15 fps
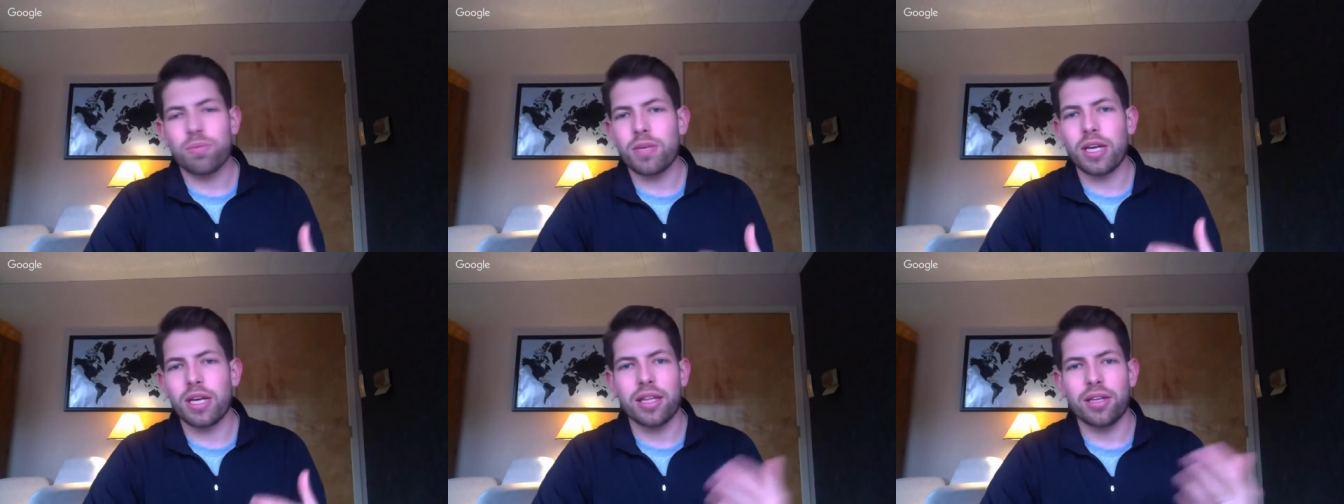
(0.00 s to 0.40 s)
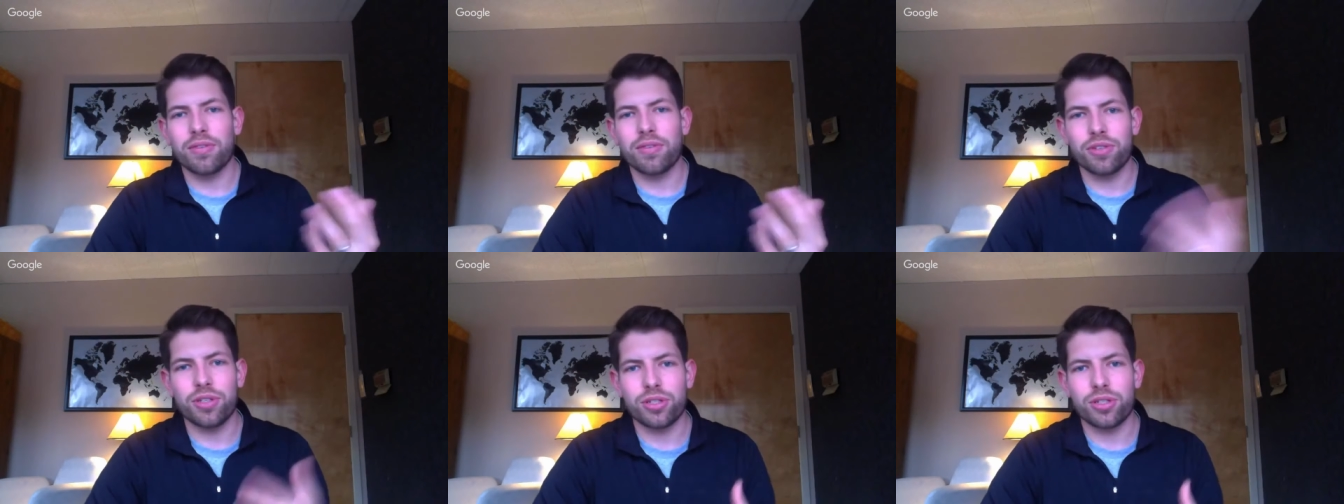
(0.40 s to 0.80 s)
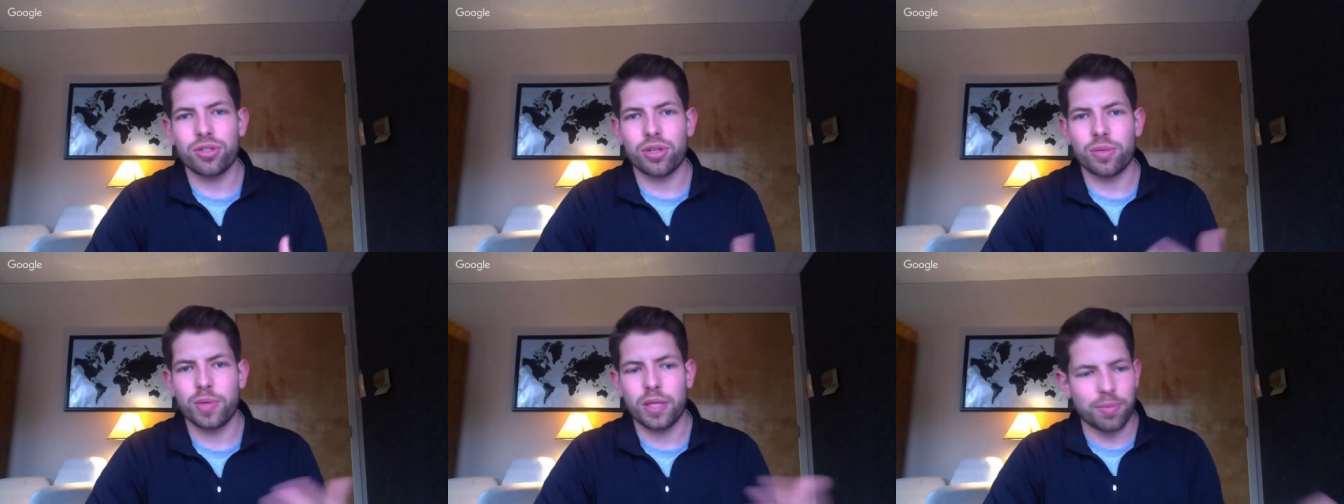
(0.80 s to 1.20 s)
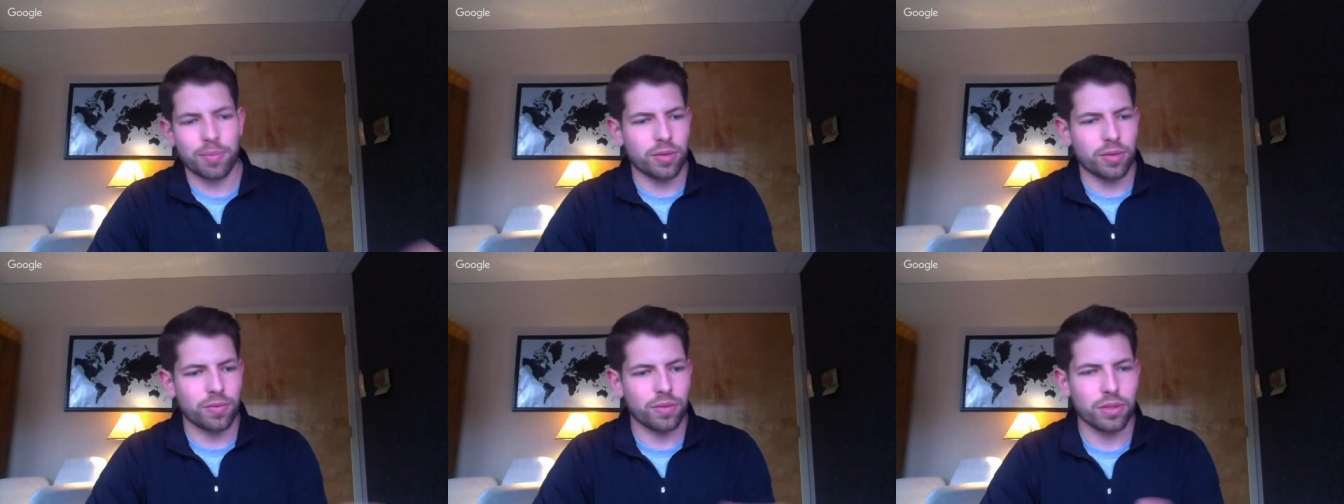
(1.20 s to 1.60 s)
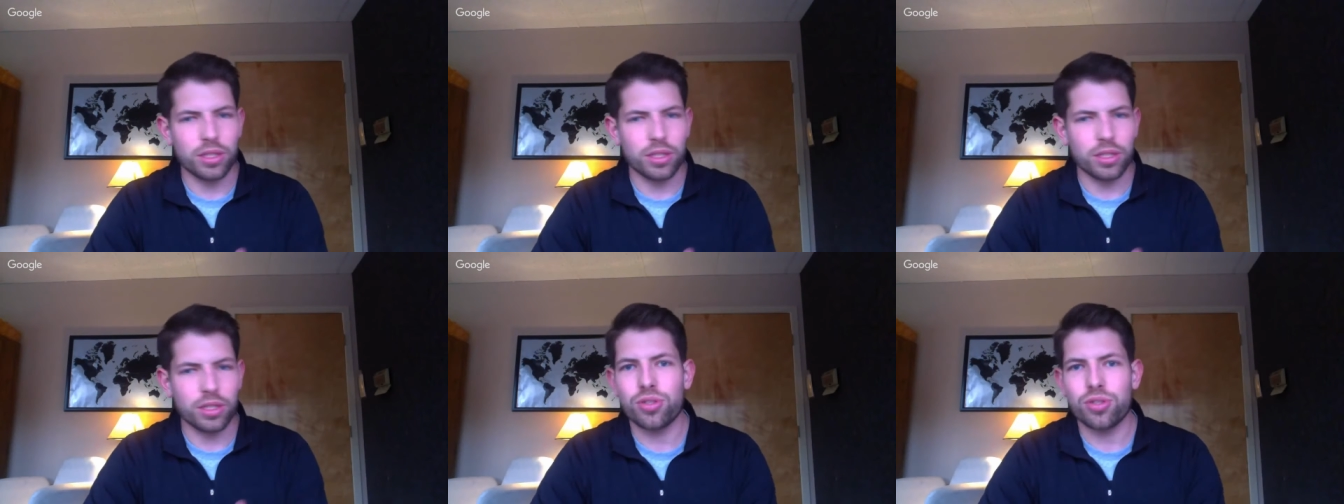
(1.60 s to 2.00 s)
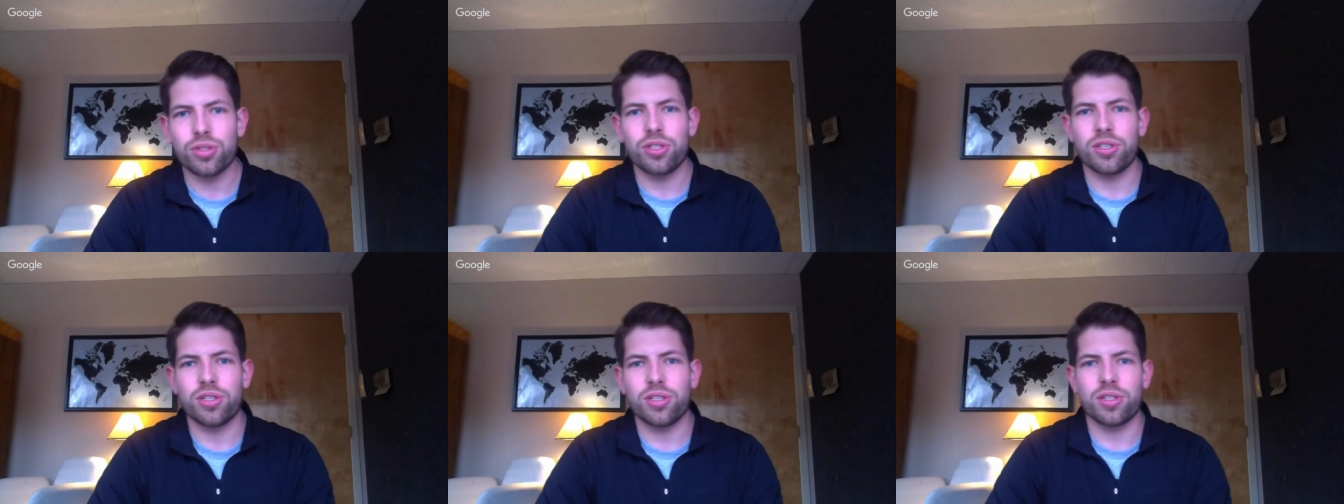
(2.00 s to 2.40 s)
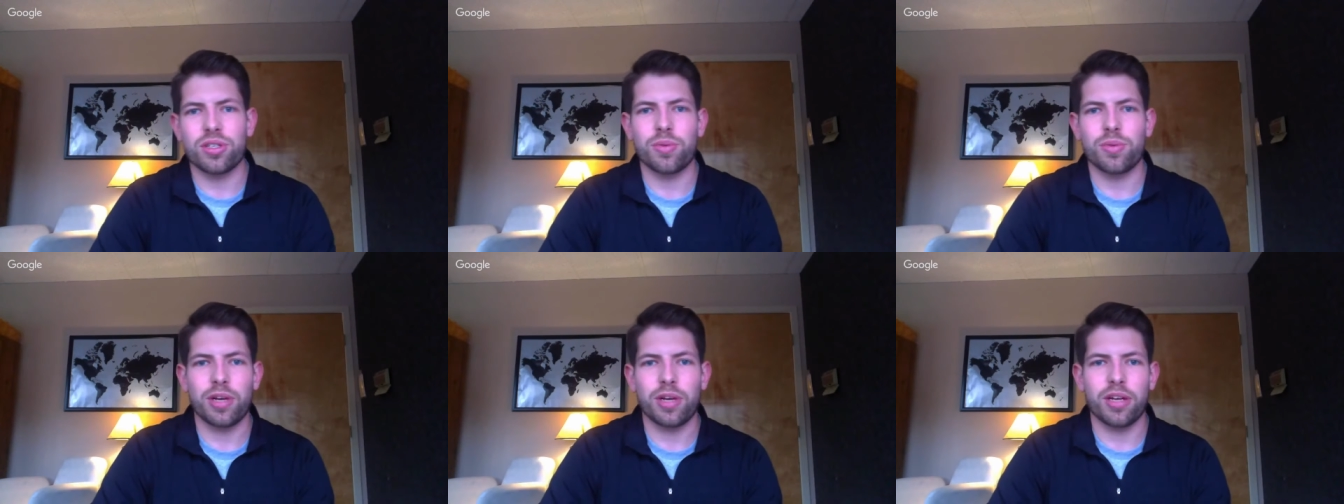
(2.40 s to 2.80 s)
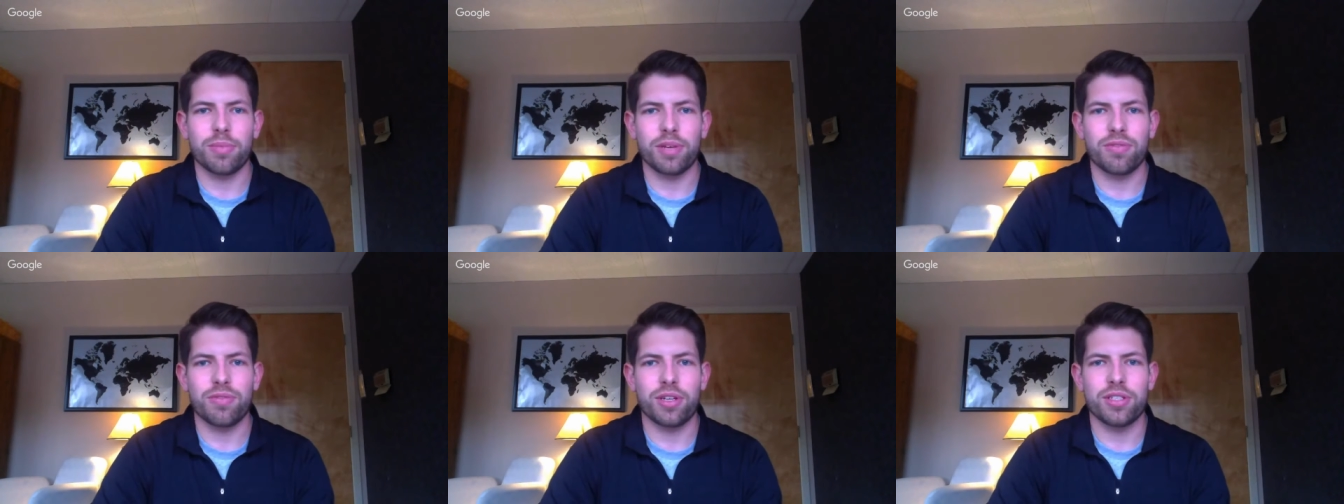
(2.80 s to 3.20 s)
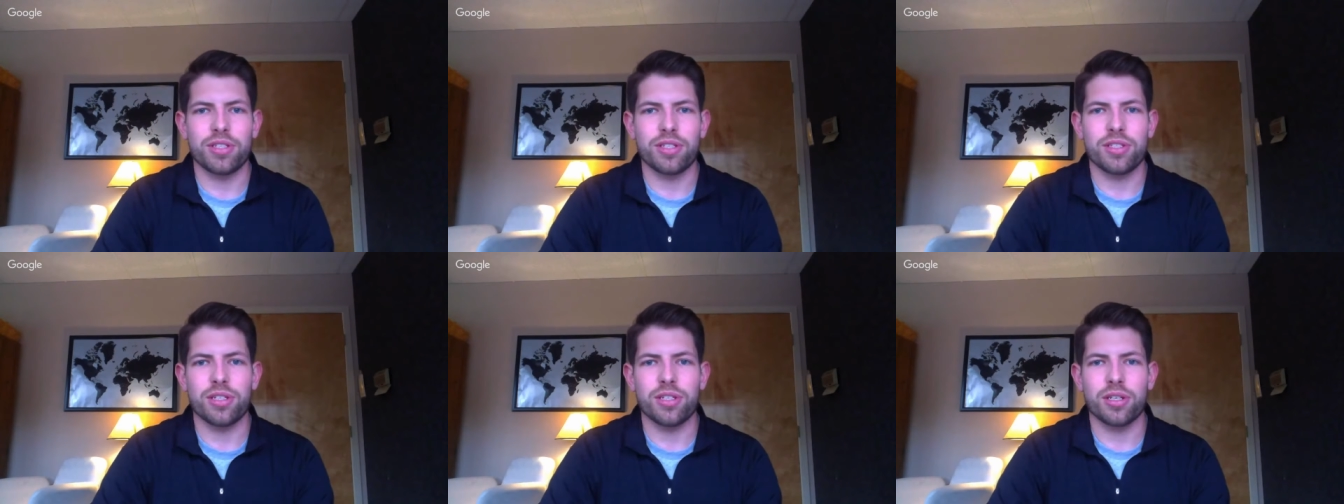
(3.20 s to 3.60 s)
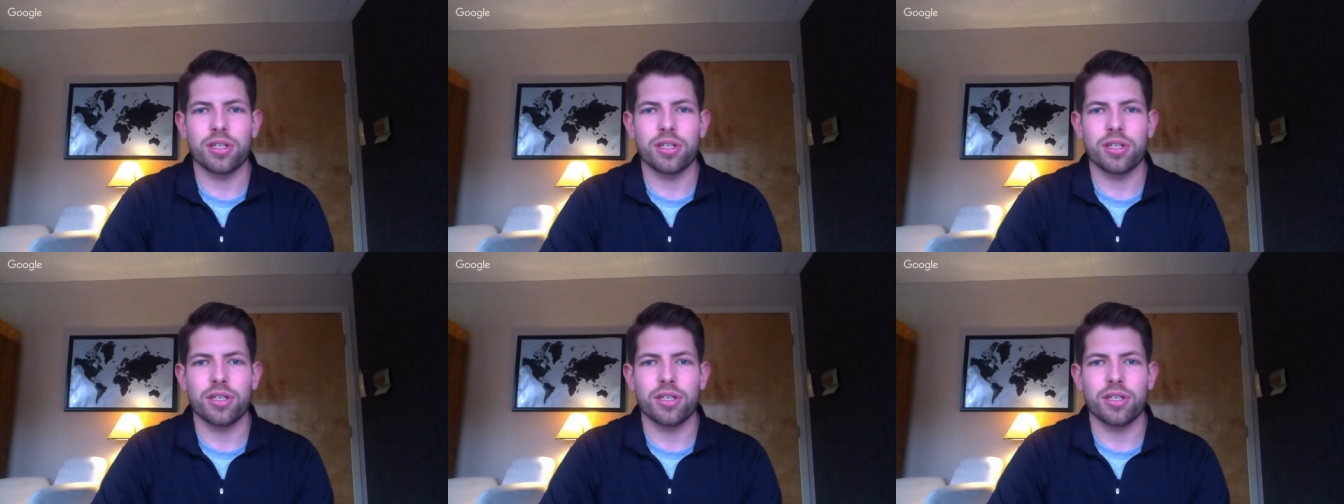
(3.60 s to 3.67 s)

I'd love for you to join me. I'm going to introduce you to some of my friends here.